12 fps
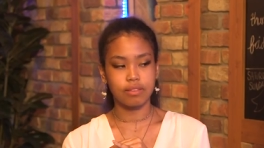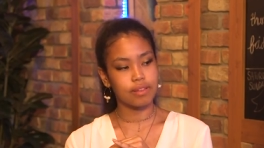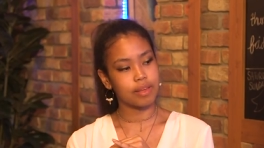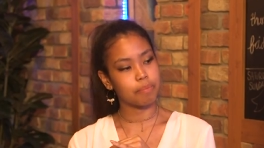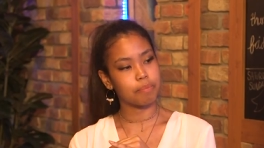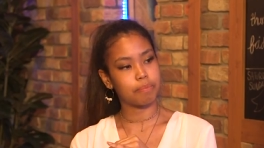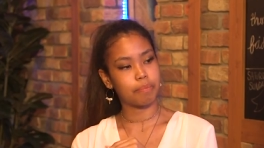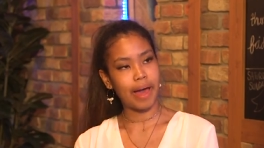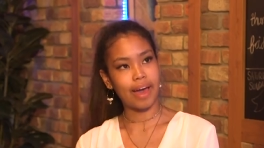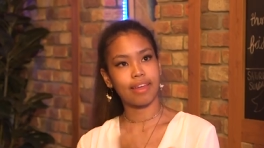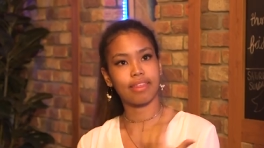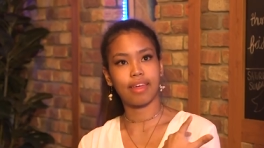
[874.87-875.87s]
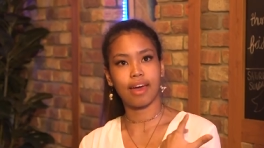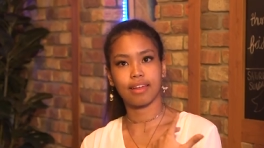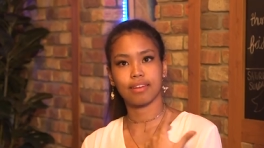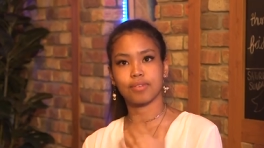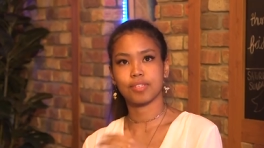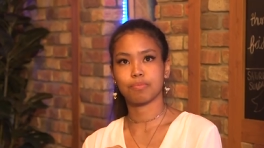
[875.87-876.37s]
Like, back
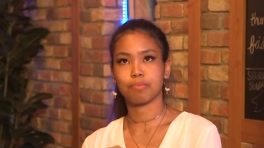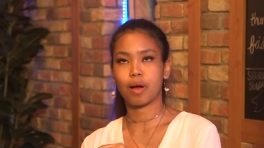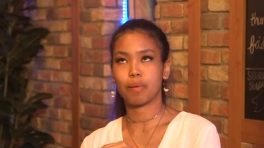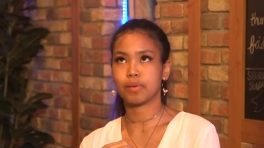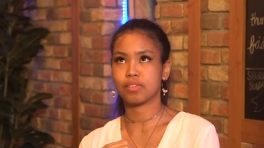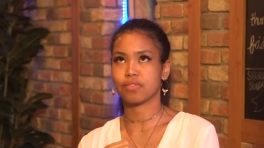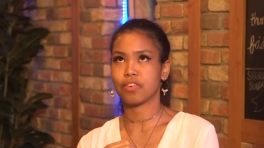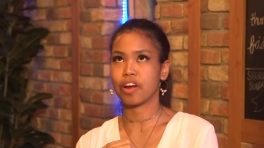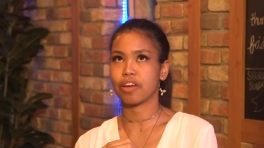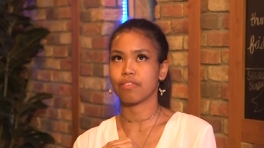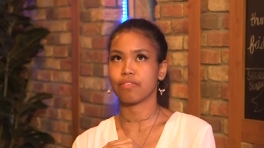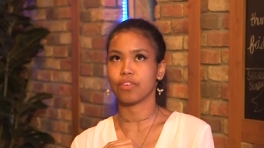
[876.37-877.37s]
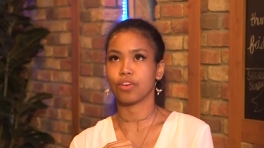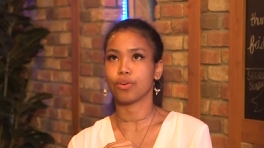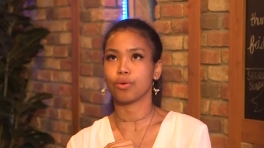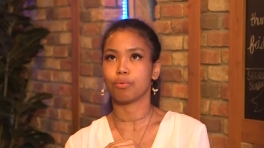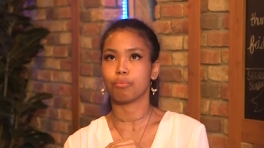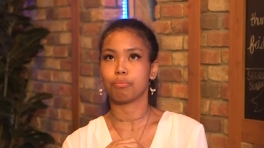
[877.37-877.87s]
then, it was probably just very
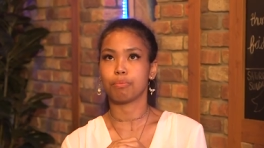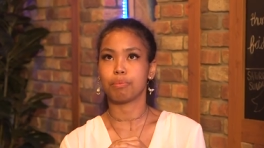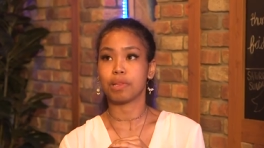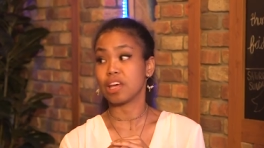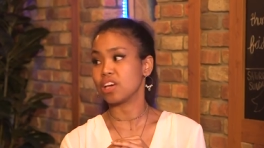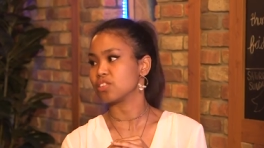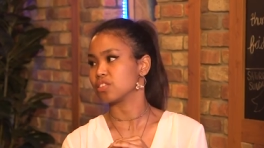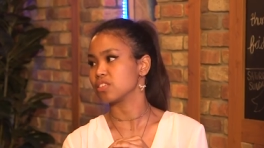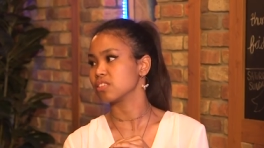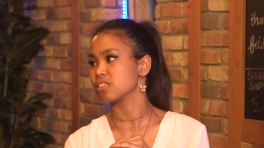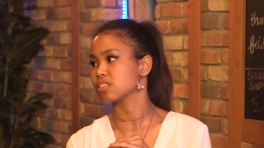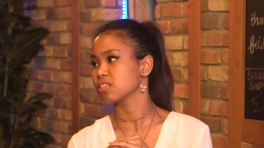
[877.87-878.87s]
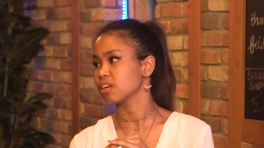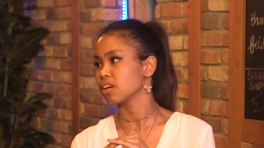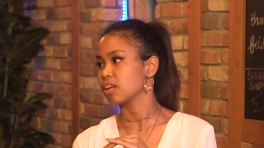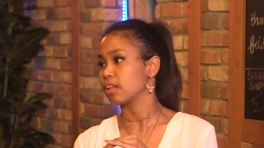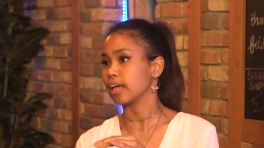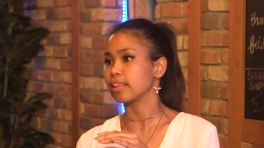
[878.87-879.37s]
few Blasians.
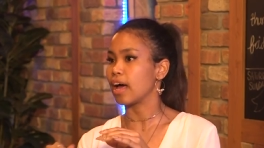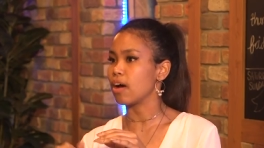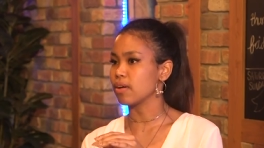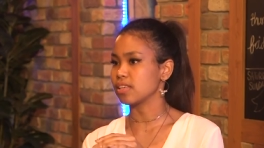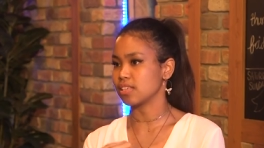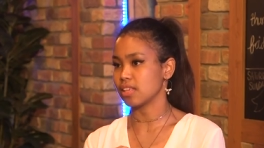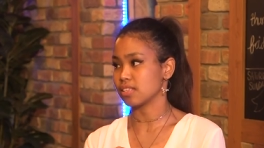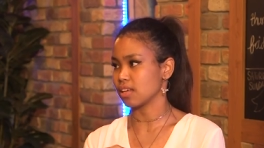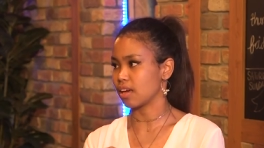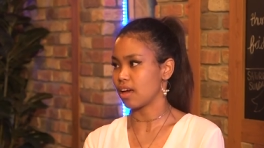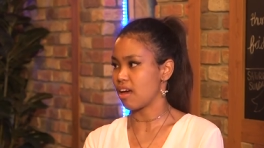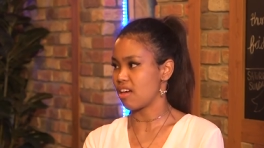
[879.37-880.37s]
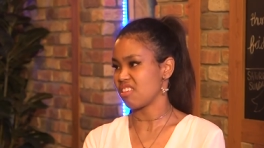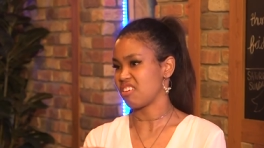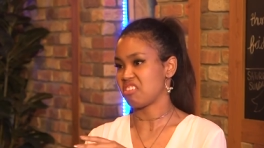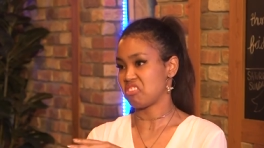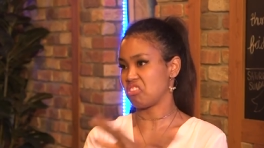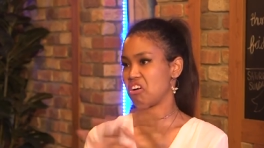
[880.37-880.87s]
Like now, I see this like a
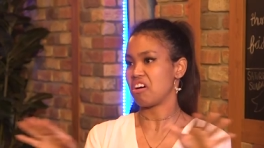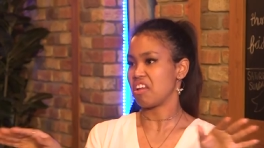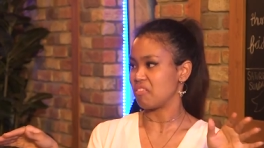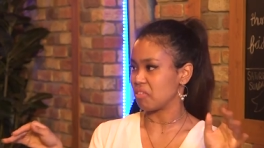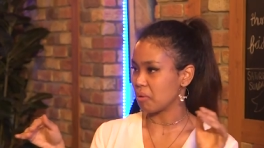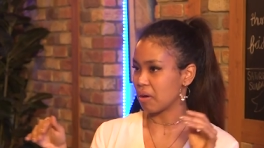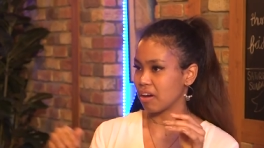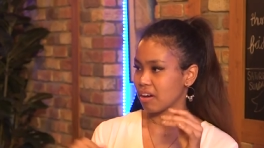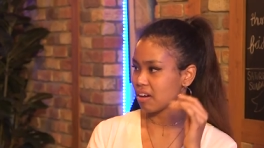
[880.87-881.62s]
lot everywhere.